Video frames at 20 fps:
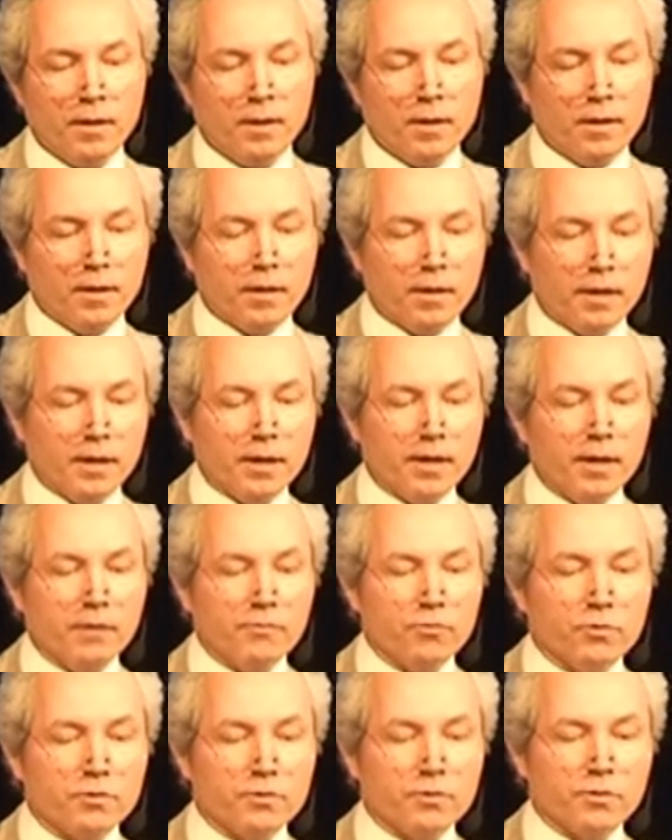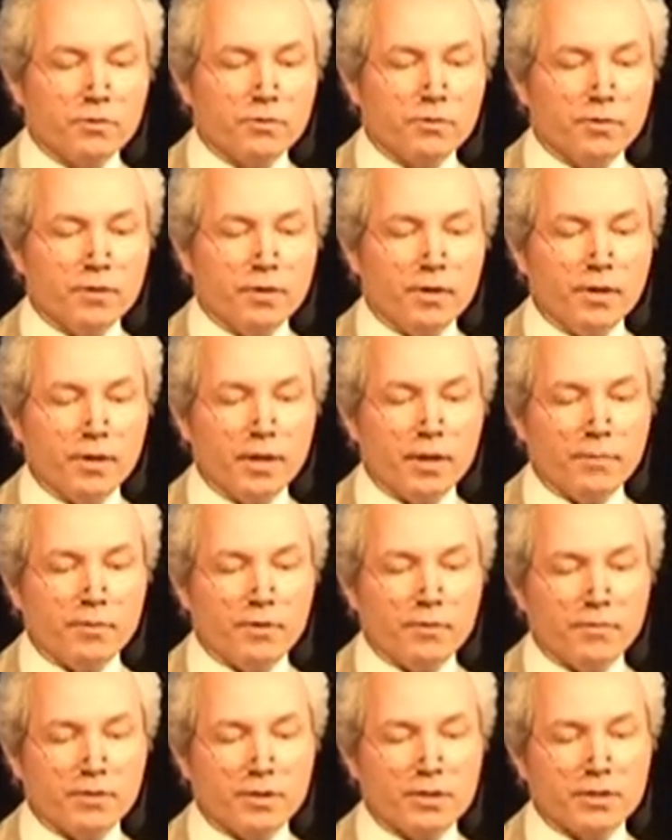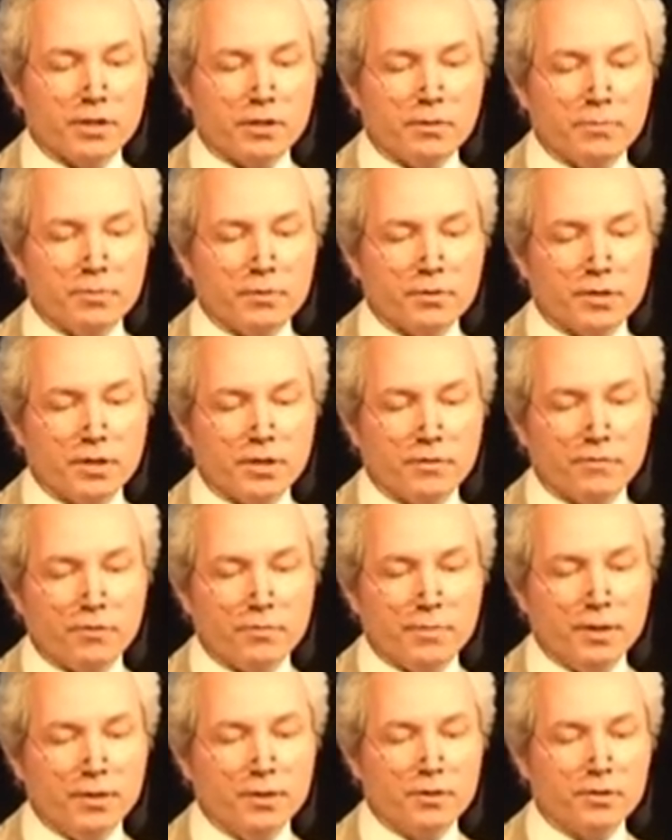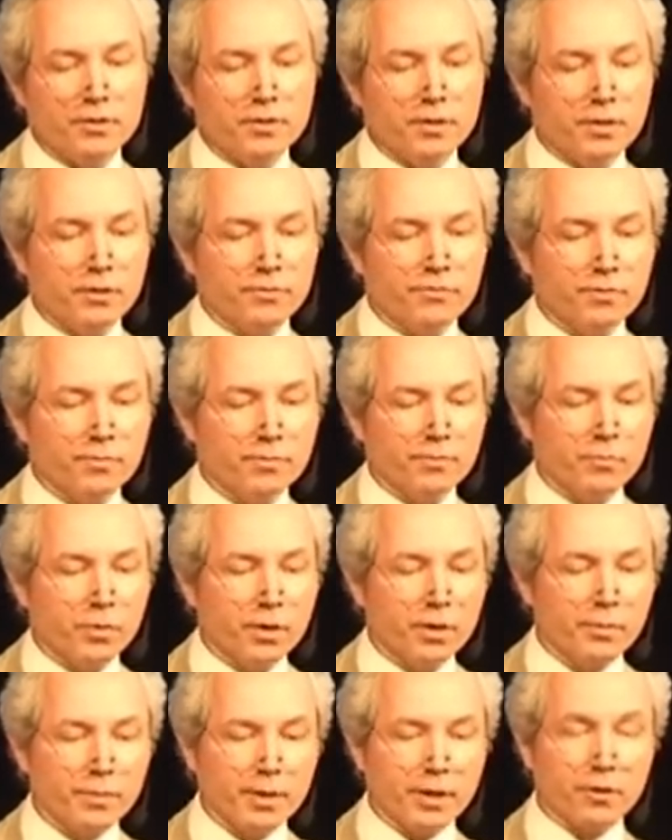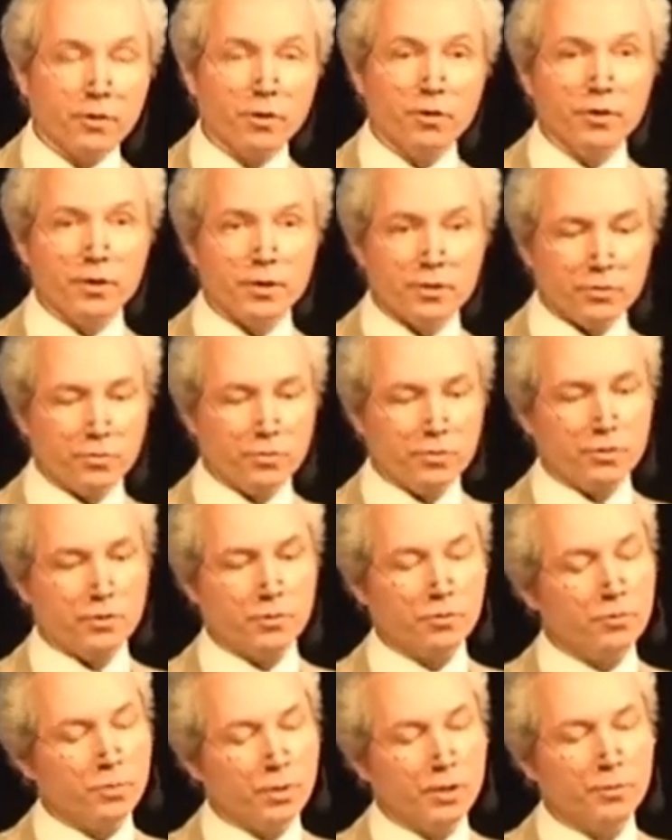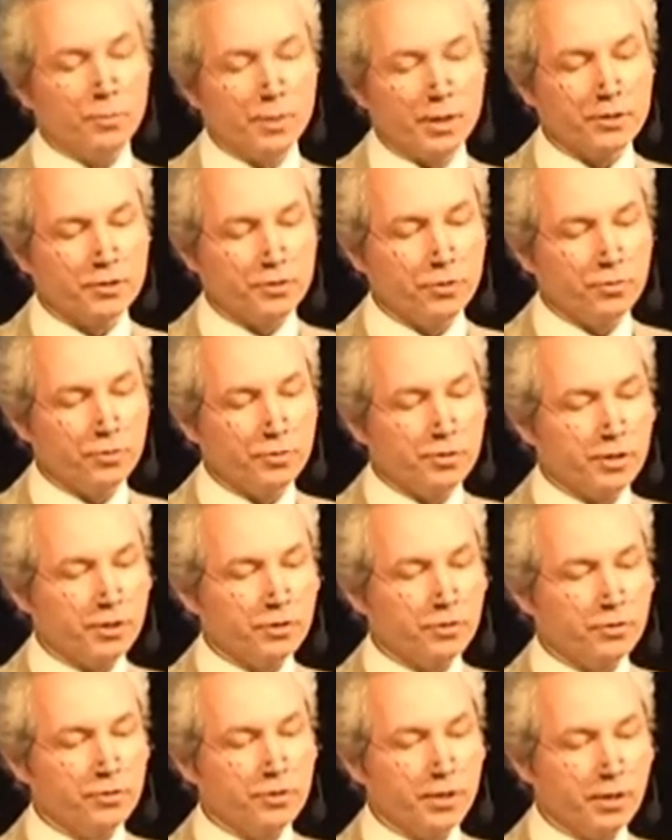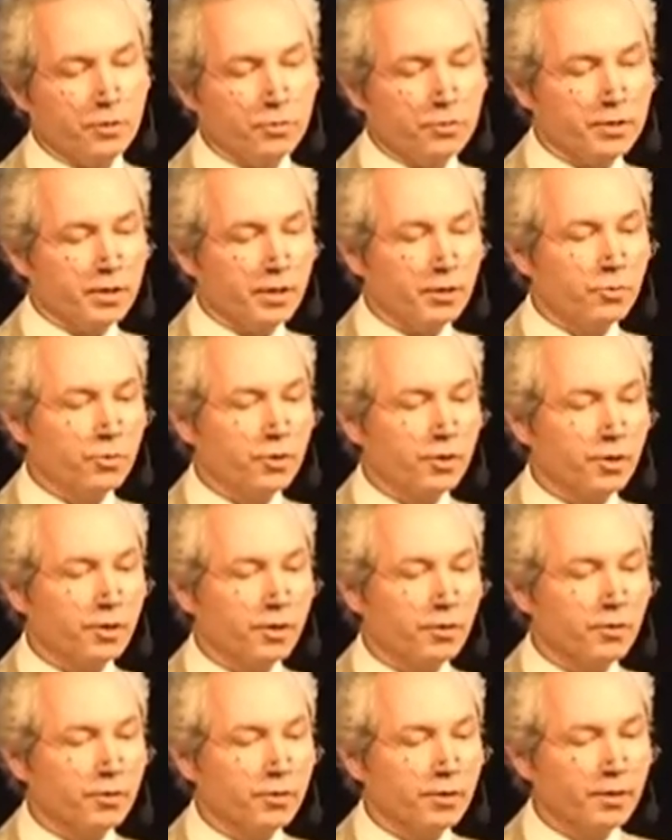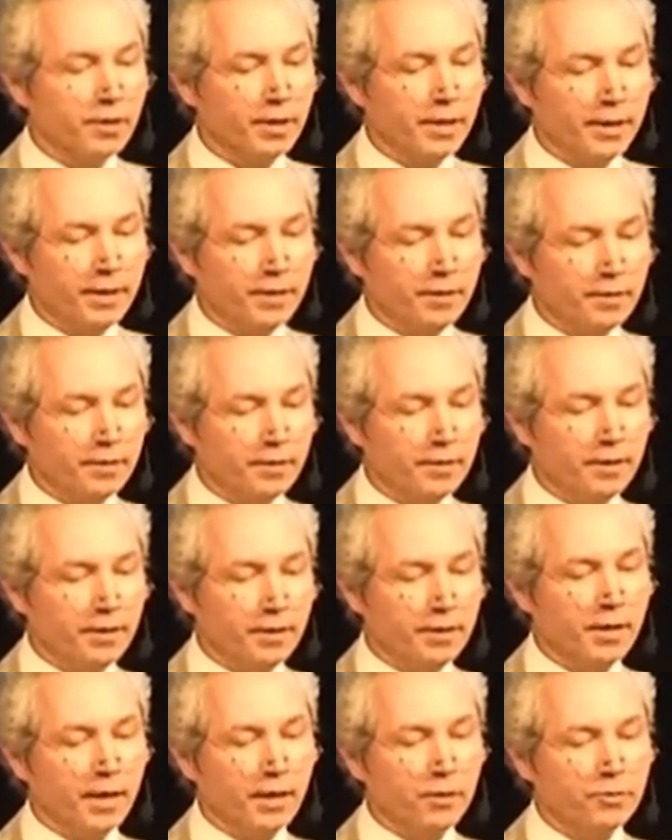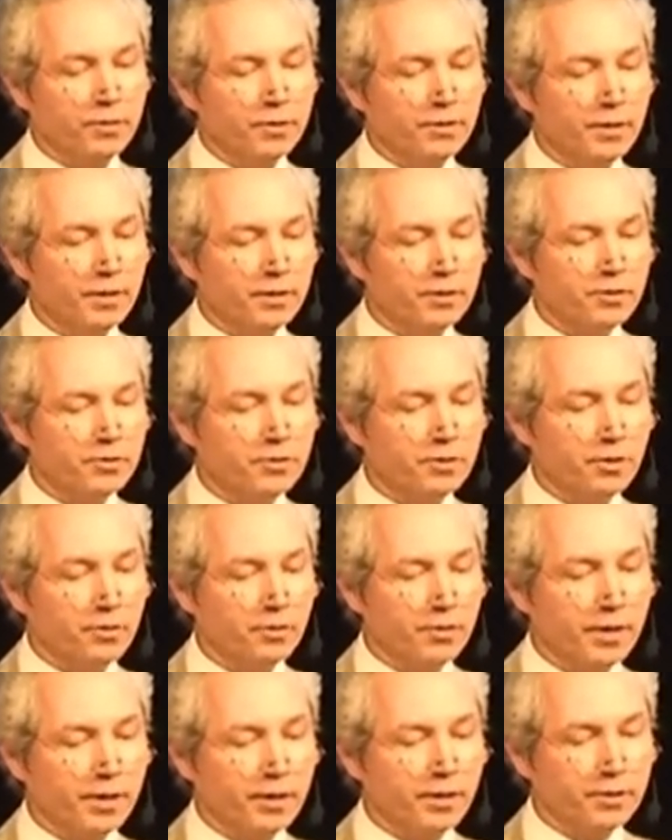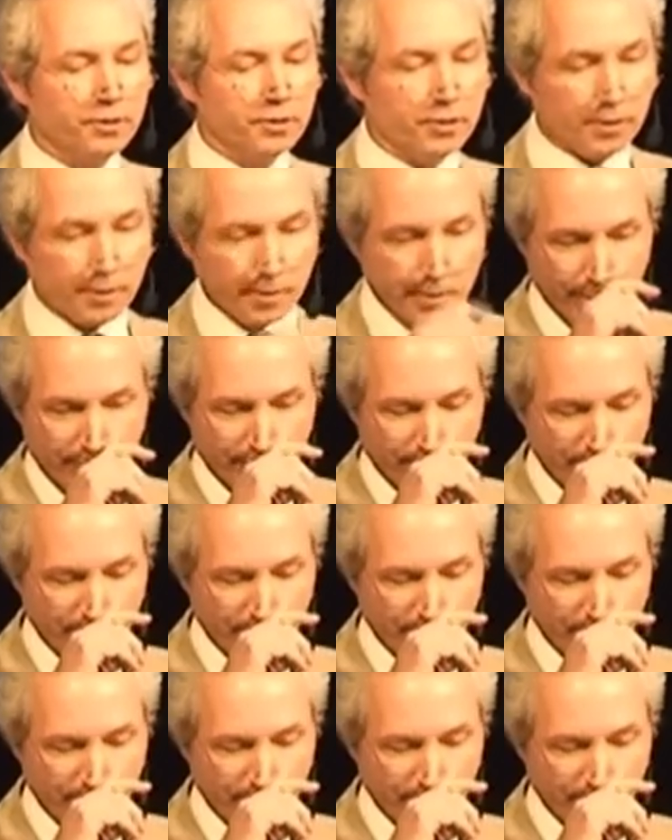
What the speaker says: I have also a number of examples here from industry, from one of my colleagues, or one of my students, I should say, who is now working out in the industry on energy,